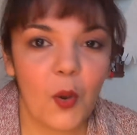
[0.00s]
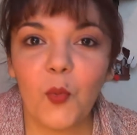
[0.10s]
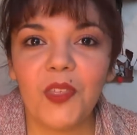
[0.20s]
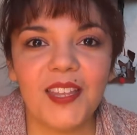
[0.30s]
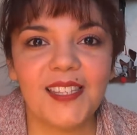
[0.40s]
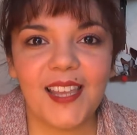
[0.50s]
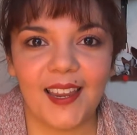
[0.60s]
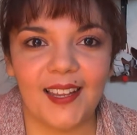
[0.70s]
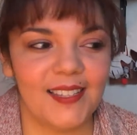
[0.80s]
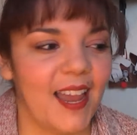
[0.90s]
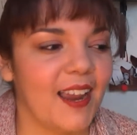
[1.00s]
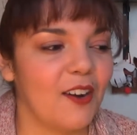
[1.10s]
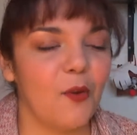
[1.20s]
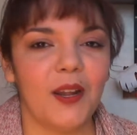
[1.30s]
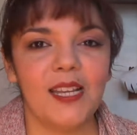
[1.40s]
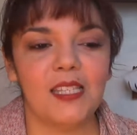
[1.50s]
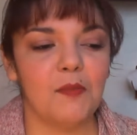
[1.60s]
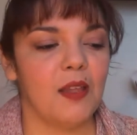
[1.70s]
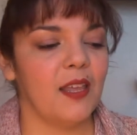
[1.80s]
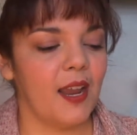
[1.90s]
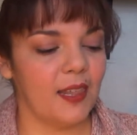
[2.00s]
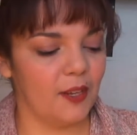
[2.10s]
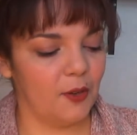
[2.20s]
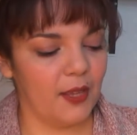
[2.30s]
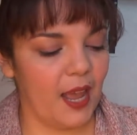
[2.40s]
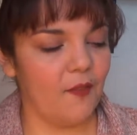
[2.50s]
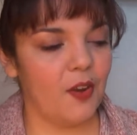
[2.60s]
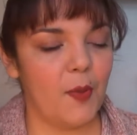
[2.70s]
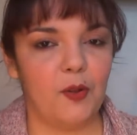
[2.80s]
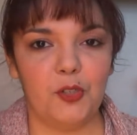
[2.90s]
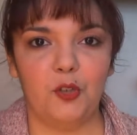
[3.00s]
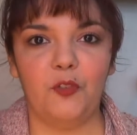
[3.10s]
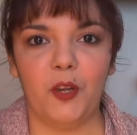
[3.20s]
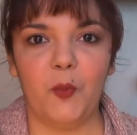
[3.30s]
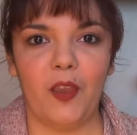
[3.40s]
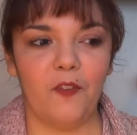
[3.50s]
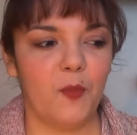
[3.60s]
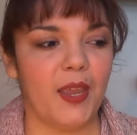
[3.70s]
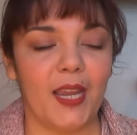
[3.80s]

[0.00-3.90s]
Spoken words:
Within seconds, I can already smell it. I literally have it about 2 feet away from me.